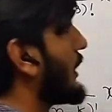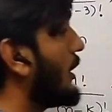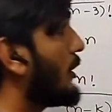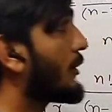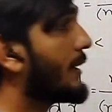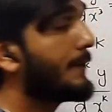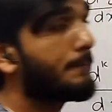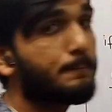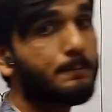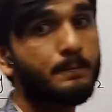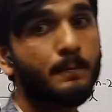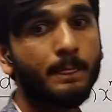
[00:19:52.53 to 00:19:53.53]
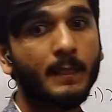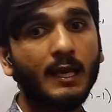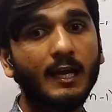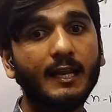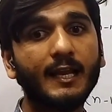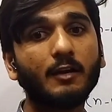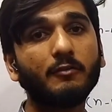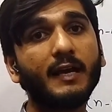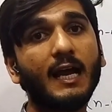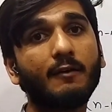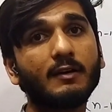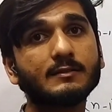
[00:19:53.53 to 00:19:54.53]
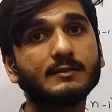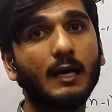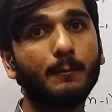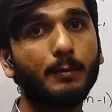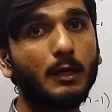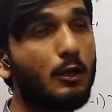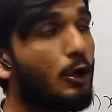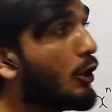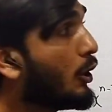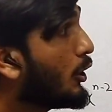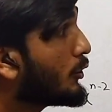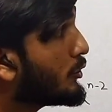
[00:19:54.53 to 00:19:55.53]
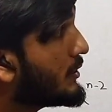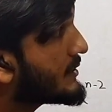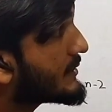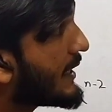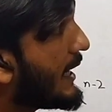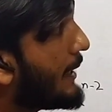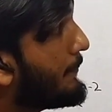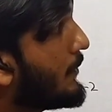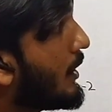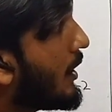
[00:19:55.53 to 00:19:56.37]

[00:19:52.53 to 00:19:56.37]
Okay. Let me have an example to describe